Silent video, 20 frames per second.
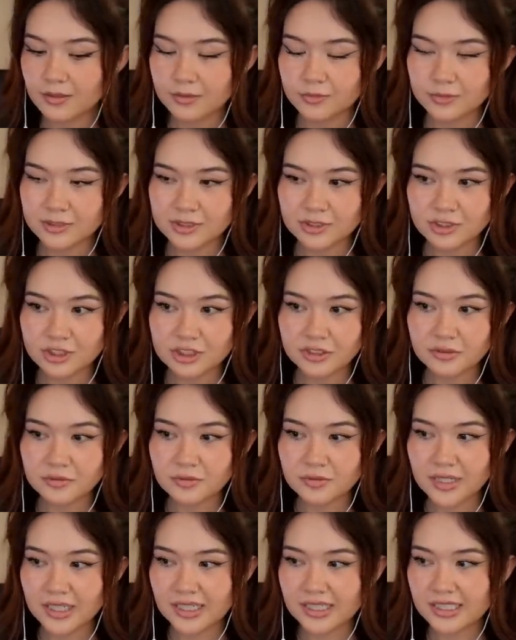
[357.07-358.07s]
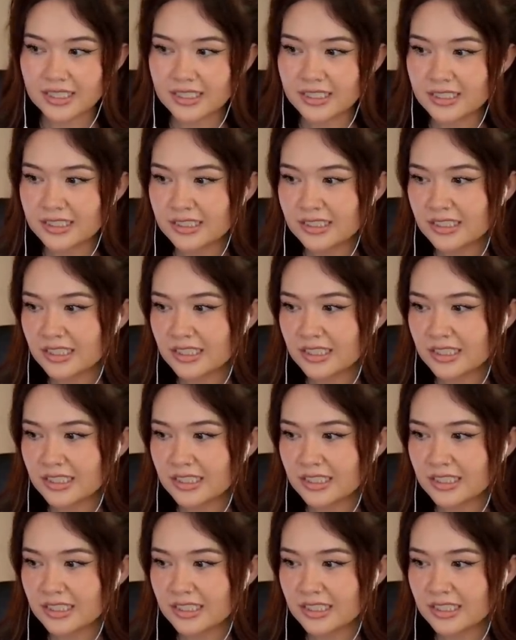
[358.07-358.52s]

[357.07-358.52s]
Wasn't she writing?